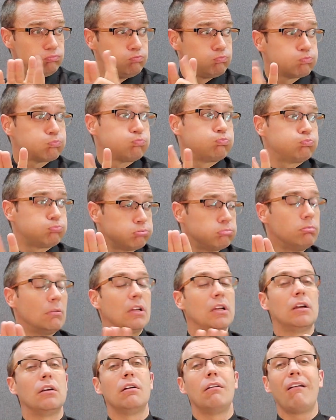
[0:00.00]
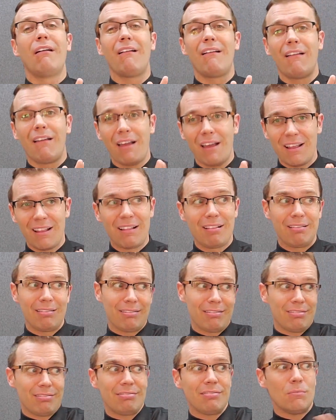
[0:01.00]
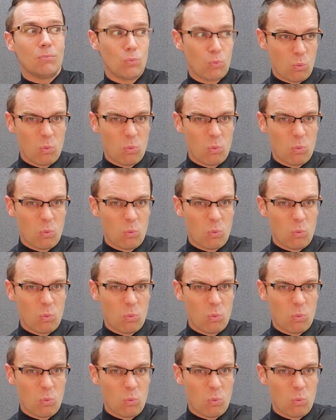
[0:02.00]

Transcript: or if a disaster occurs.